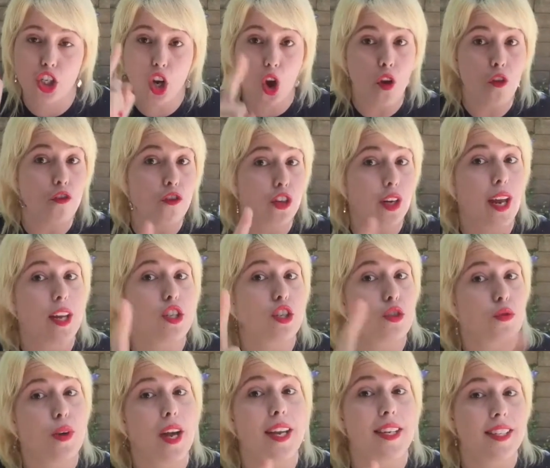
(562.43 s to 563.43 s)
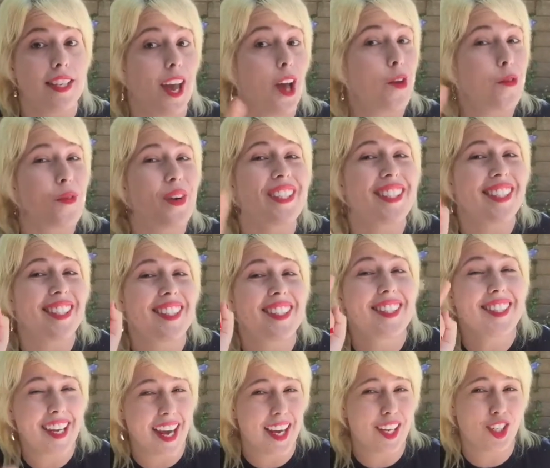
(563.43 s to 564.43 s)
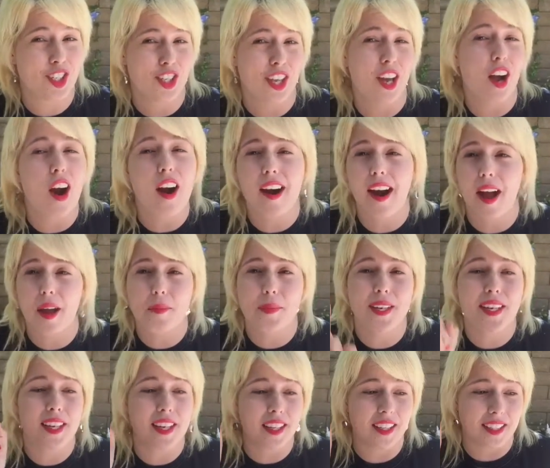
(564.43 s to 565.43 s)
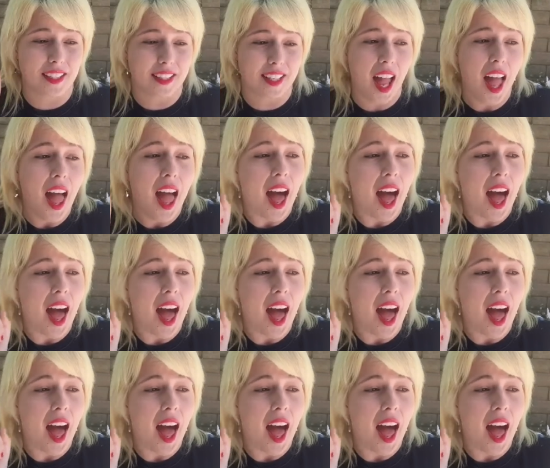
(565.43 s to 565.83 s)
Don't forget to write down what stage they are at, because